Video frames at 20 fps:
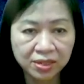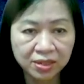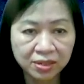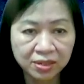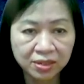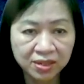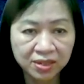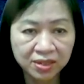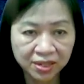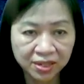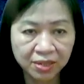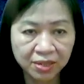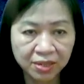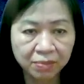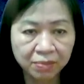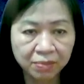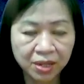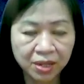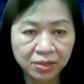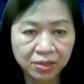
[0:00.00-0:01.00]
system
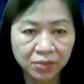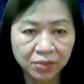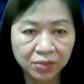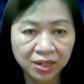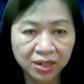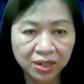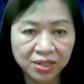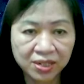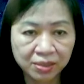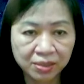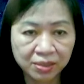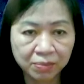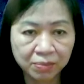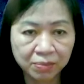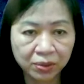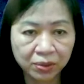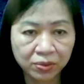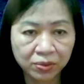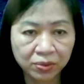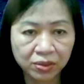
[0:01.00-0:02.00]
is really
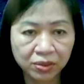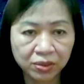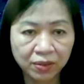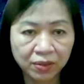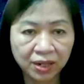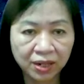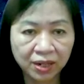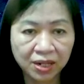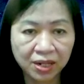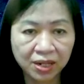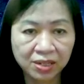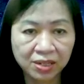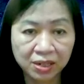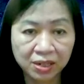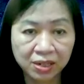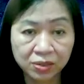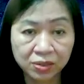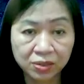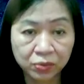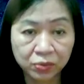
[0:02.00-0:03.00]
simple so that it
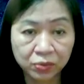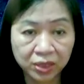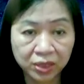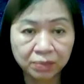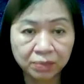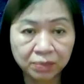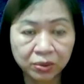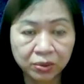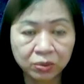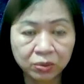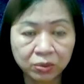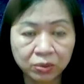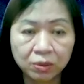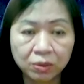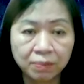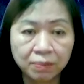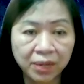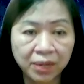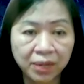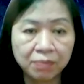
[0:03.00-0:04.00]
is readable
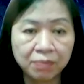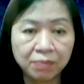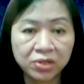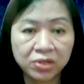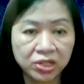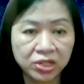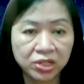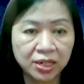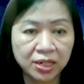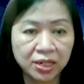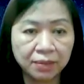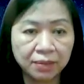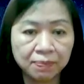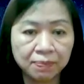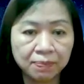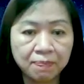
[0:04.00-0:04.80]
by machine.